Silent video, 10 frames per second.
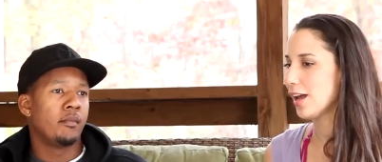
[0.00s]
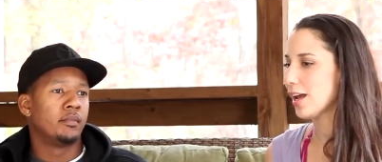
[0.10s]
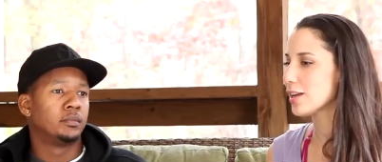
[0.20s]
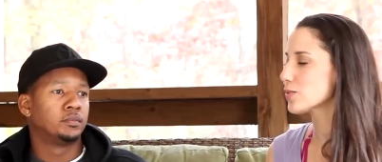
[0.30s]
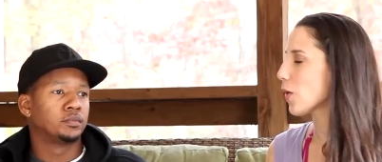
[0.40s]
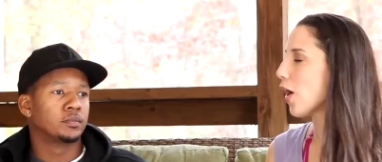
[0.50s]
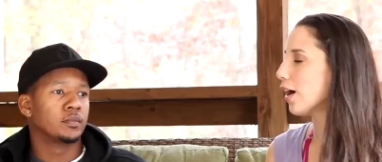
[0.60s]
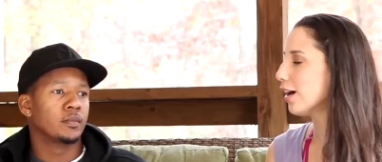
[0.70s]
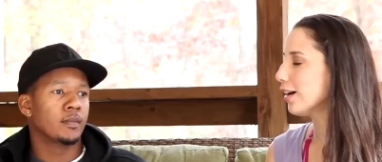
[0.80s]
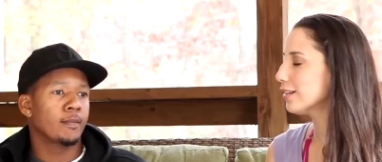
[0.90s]
Speaker 1: is
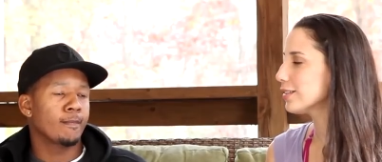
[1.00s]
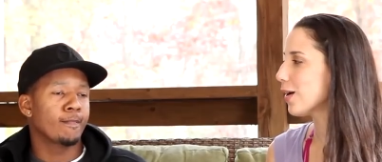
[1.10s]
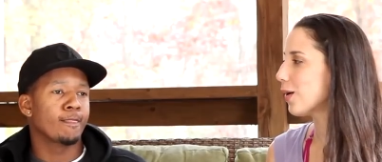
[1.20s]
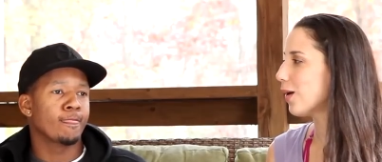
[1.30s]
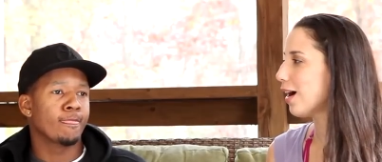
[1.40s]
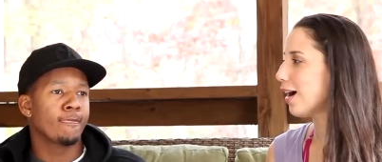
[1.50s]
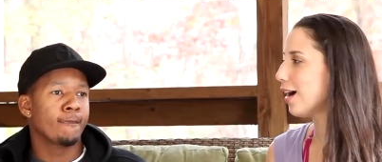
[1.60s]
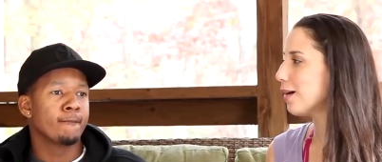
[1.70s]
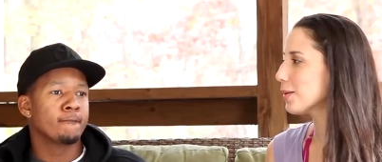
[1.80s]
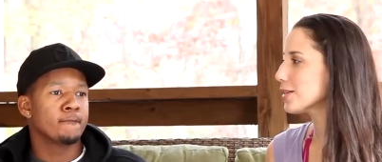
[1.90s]
wrong. Hmm. So
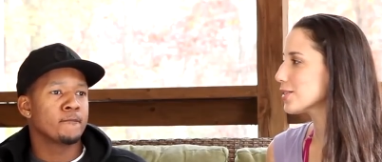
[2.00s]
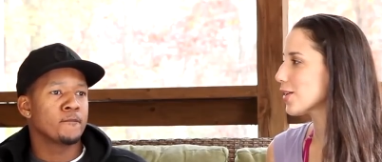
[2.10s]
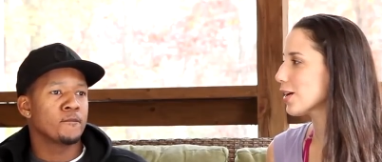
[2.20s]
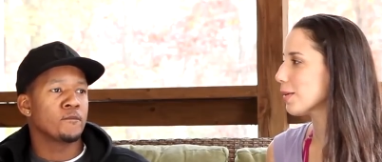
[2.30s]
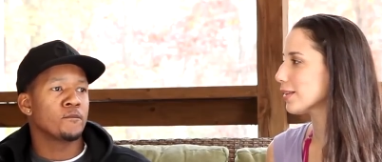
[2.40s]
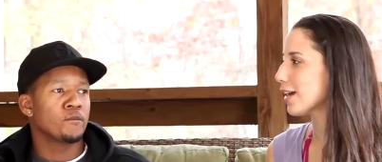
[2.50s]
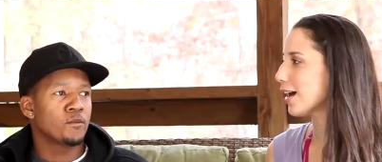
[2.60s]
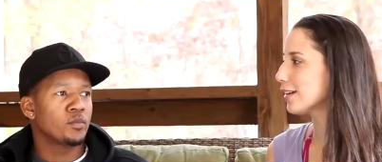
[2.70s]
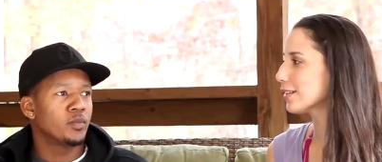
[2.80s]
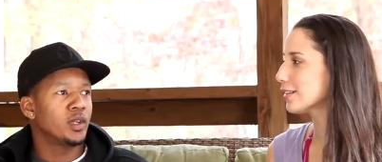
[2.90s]
I wanted to talk about
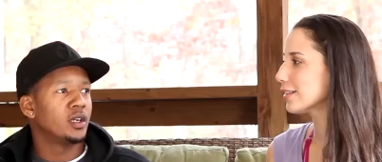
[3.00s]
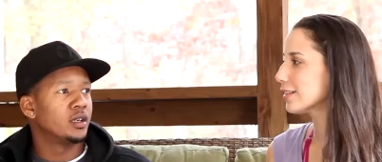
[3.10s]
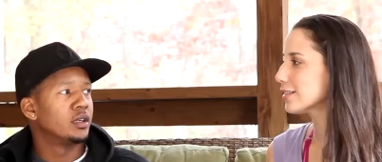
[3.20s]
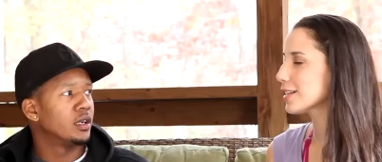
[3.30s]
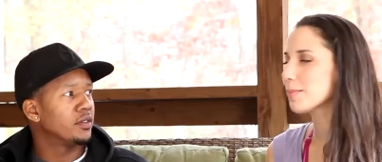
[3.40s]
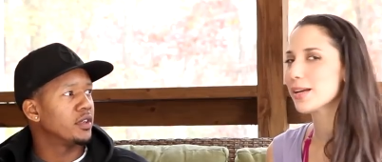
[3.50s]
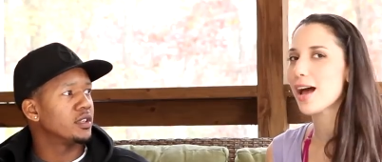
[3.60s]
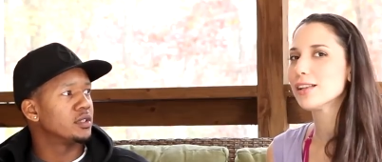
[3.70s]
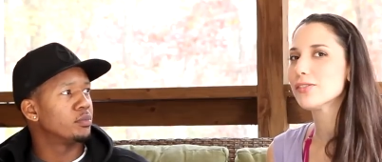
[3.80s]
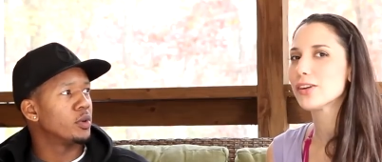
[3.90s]
that. Yeah. It's like I a big
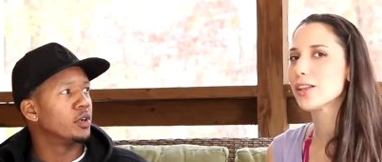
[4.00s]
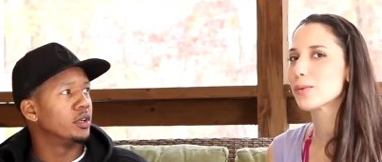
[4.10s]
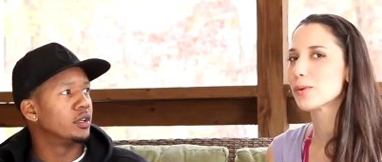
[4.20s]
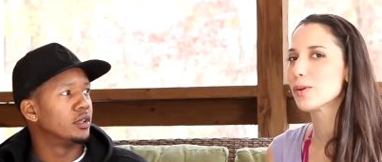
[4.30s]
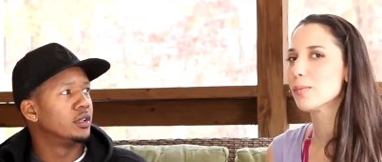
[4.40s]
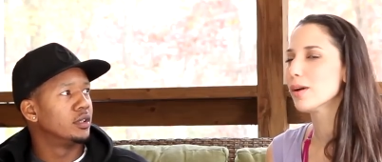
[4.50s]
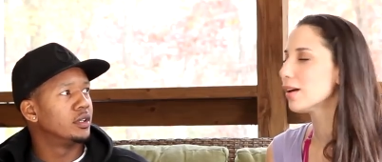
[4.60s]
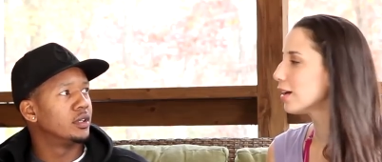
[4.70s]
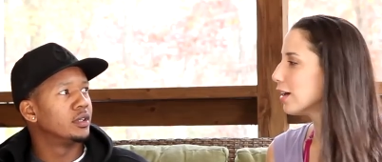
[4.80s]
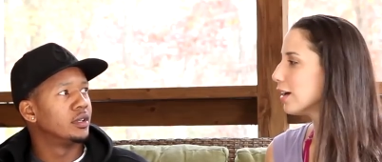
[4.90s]
elephant important. in the room.
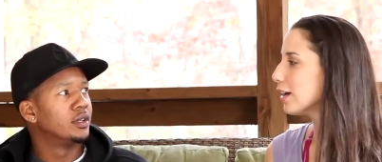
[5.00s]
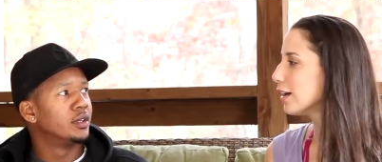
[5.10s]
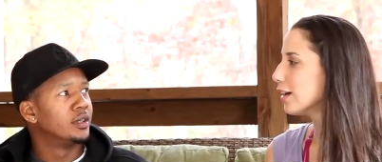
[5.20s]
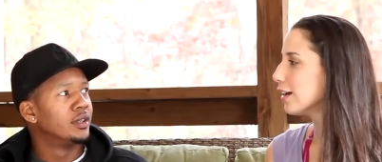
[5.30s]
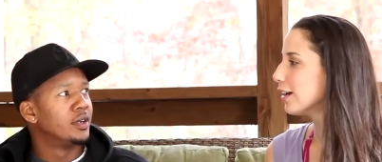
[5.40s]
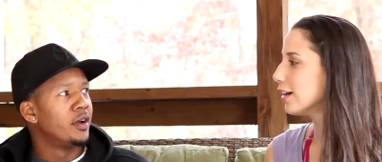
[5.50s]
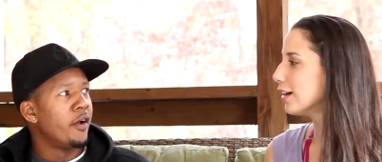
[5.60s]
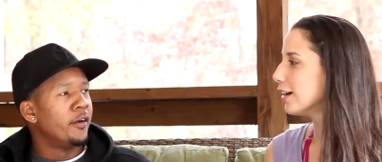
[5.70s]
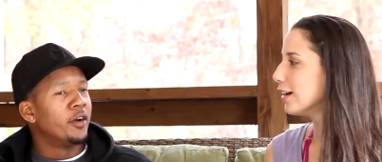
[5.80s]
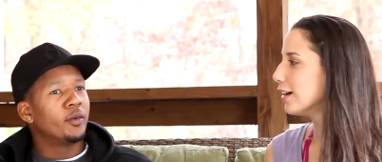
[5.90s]
Yeah.
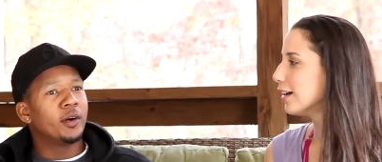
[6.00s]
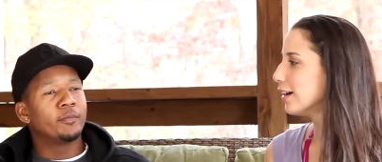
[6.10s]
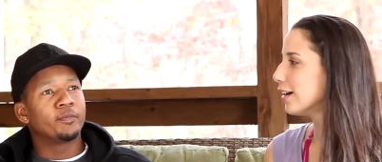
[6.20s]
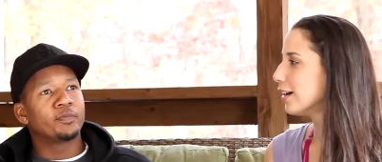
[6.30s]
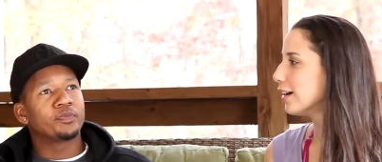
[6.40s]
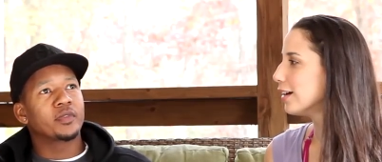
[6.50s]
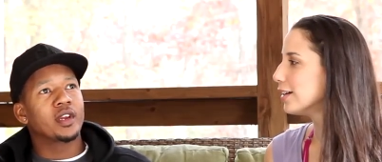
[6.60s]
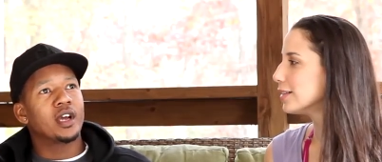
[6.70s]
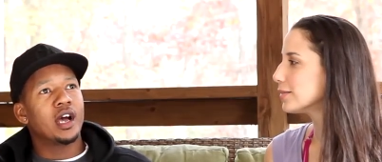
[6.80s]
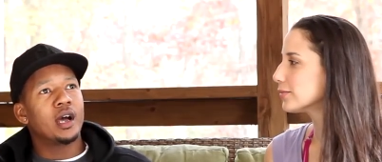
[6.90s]
Speaker 2: Well,
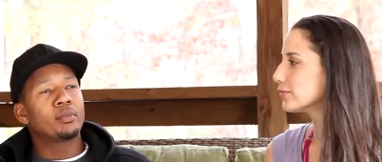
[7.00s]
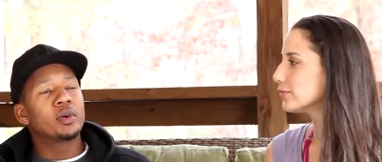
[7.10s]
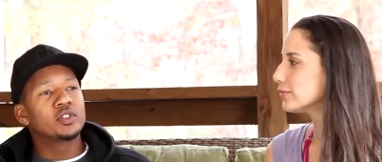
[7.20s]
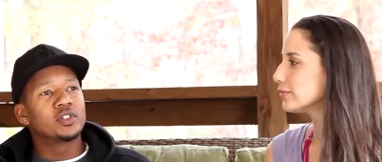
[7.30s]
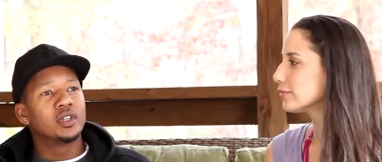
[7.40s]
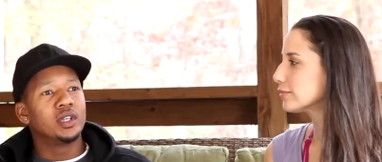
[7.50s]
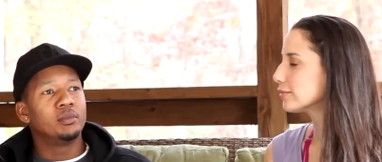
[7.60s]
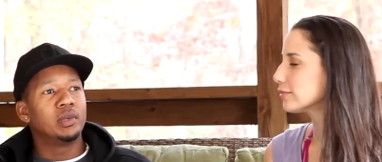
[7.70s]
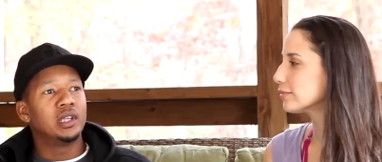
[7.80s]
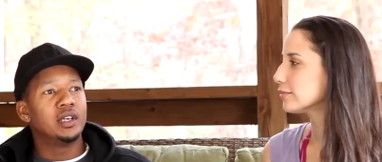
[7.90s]
I
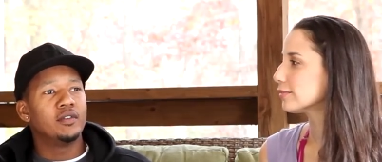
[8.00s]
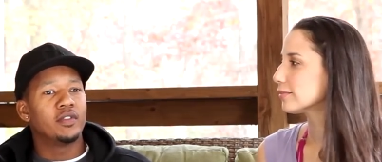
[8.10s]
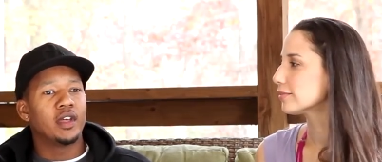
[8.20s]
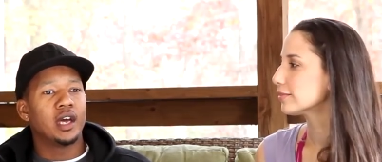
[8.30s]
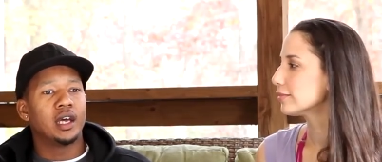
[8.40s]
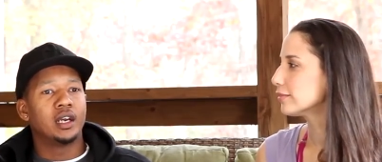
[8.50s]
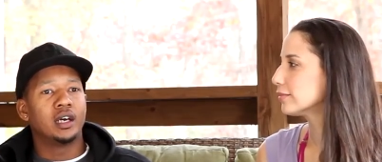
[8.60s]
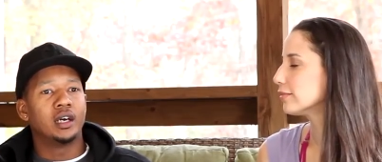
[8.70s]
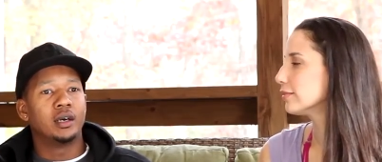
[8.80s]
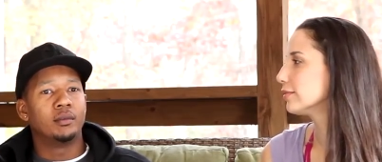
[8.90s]
personally believe
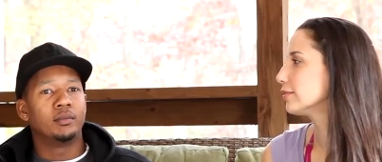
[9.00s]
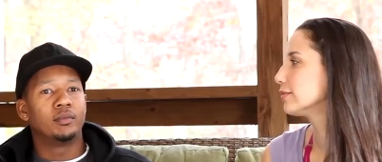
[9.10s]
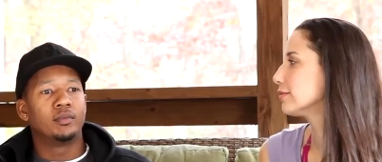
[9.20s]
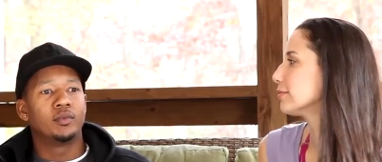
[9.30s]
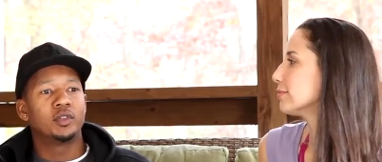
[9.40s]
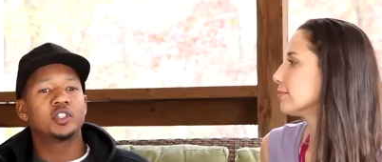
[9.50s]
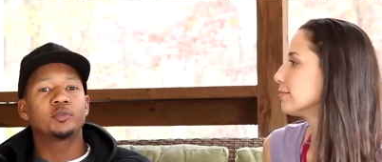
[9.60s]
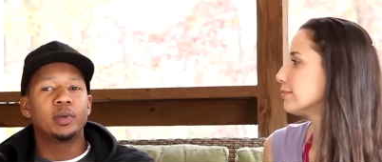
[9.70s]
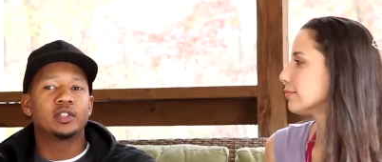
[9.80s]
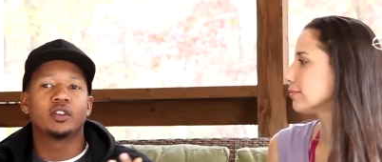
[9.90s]
that um, but
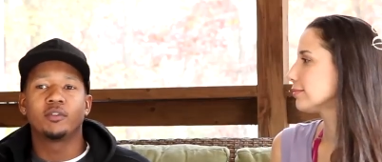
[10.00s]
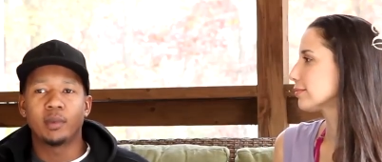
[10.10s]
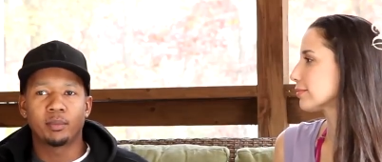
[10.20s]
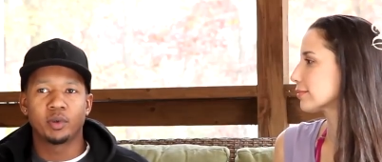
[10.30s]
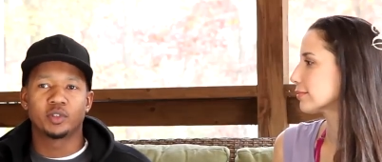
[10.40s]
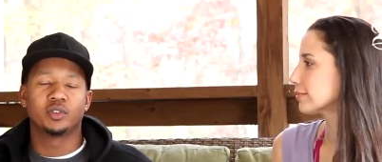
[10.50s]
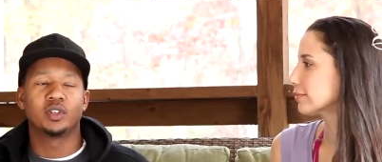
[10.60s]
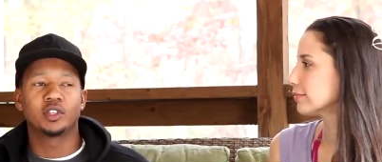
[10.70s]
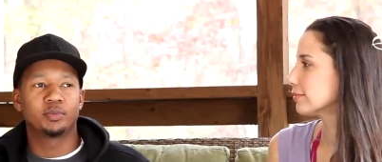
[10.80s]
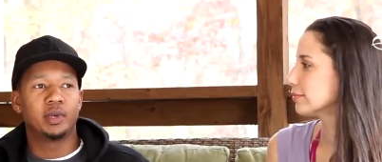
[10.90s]
just based off my
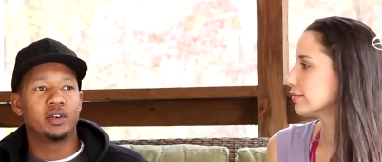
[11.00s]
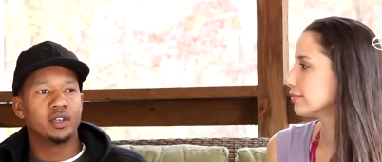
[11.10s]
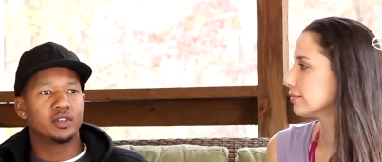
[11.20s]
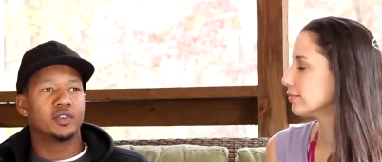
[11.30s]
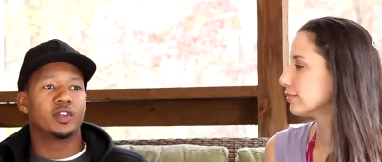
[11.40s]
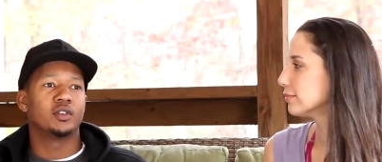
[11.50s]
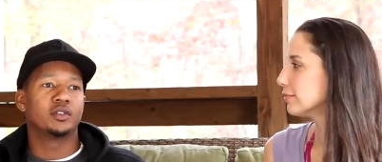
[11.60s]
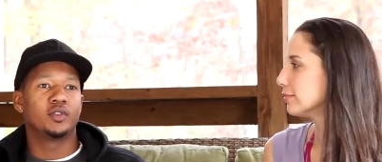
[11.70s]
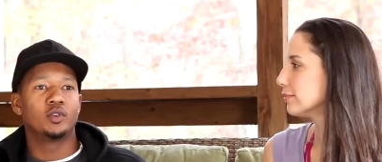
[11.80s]
personal experience, for those of you